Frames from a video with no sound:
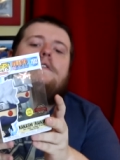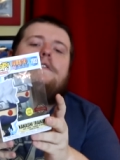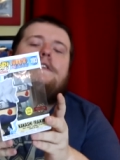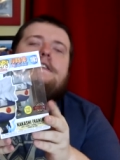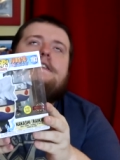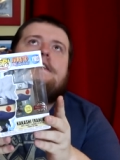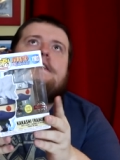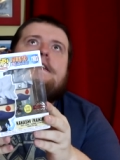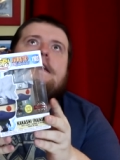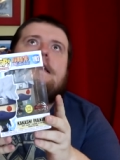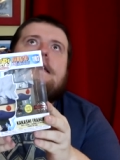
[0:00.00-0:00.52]

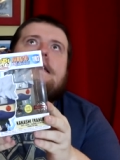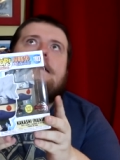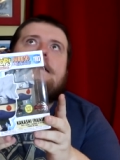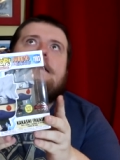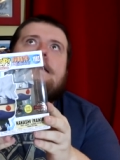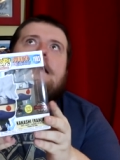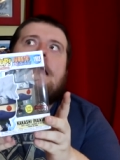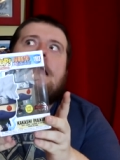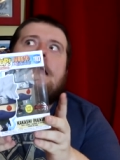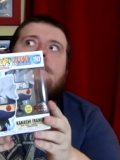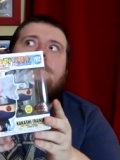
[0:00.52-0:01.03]
This is a
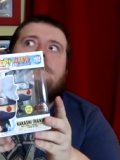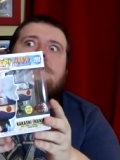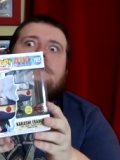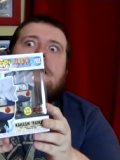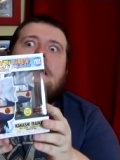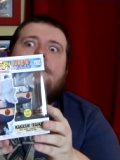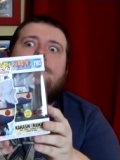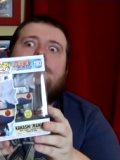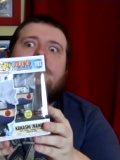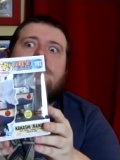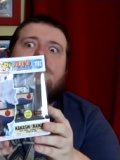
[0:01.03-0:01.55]

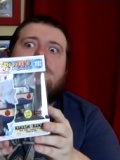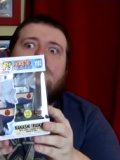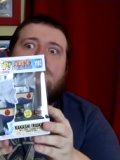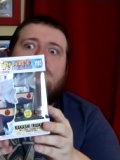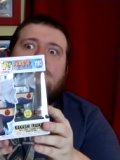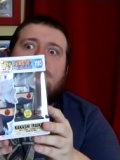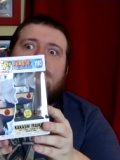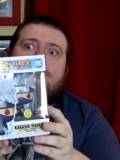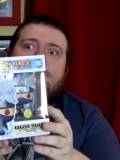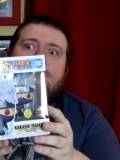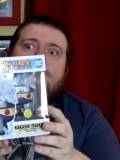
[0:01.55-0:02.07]
GameStop
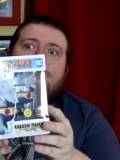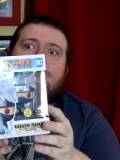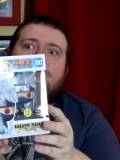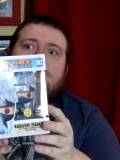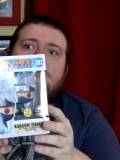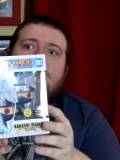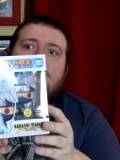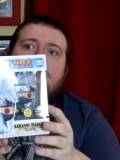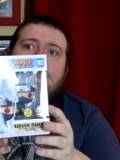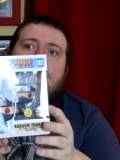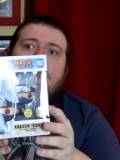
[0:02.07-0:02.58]
exclusive
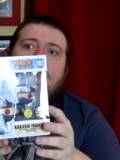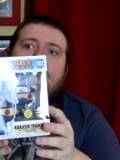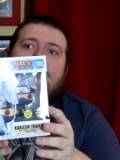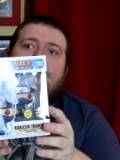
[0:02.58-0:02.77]
original, I